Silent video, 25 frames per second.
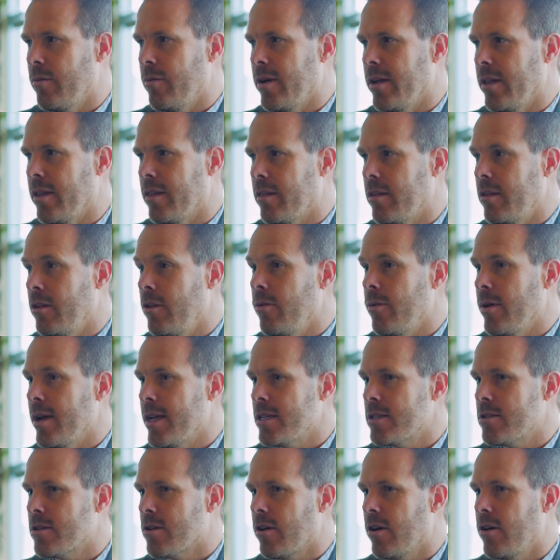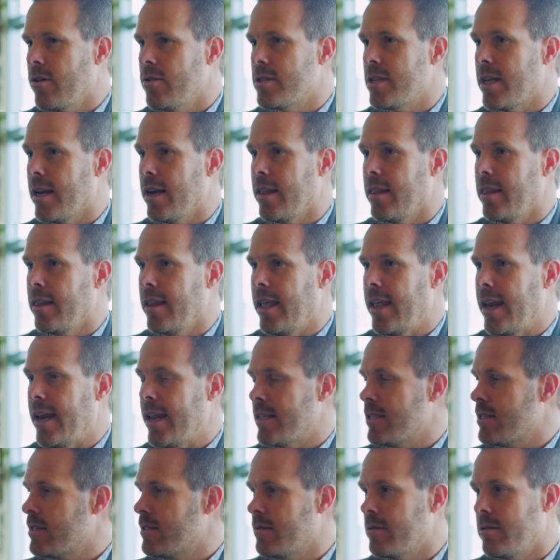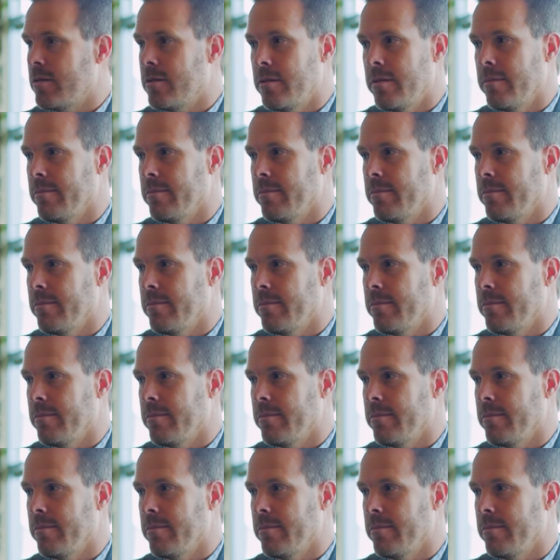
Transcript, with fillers: with new escrows, and, it and it's